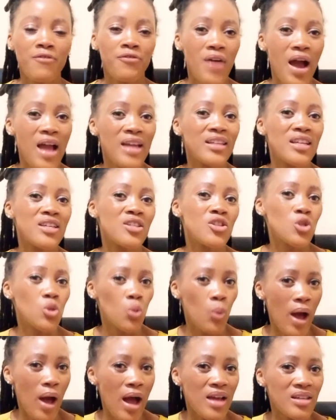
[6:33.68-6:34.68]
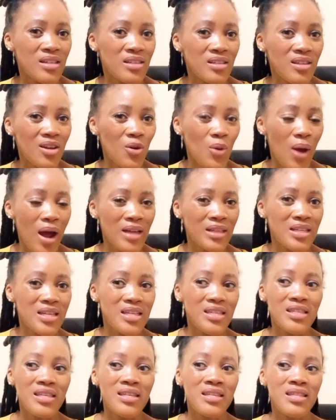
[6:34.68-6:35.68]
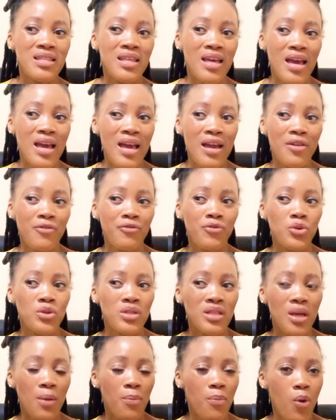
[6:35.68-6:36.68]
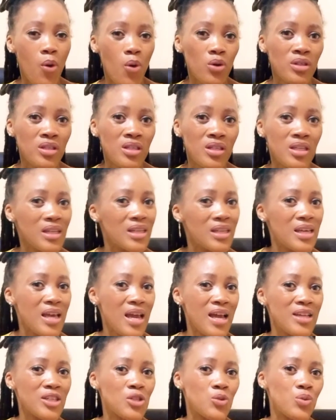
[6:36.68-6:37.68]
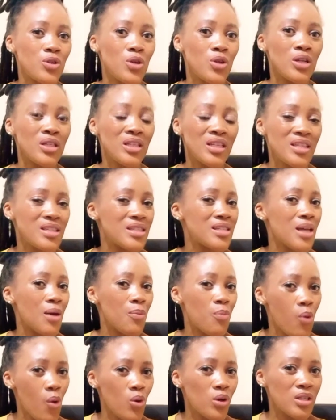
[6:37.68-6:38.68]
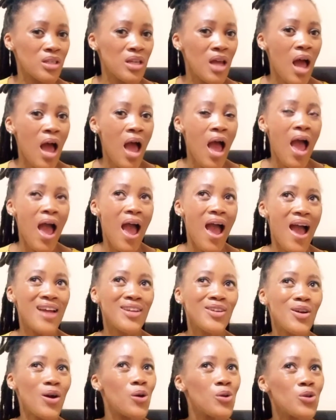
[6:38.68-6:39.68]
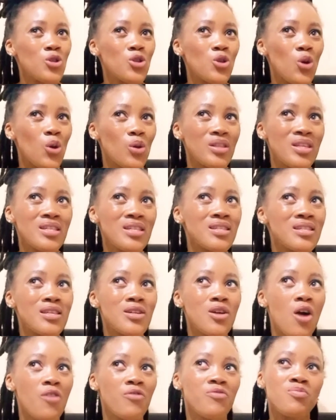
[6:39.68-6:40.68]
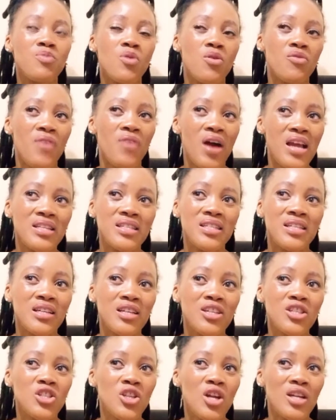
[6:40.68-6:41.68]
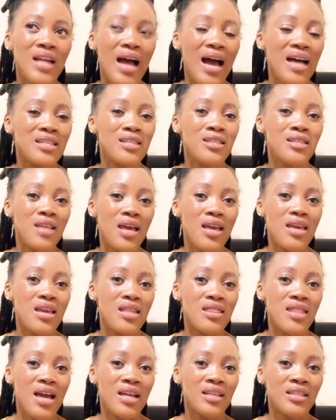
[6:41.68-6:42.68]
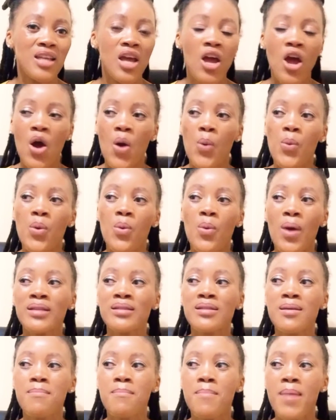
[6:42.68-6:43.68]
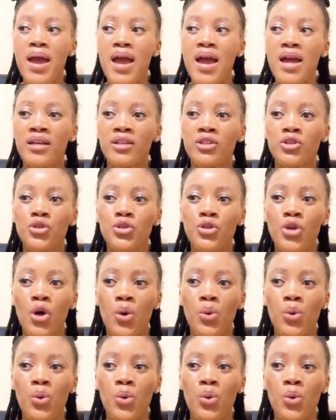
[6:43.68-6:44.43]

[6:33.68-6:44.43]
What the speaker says: finance wise, right? Is he there for support? Yes, we don't need support. And also this thing of providing is not us saying that we want the man,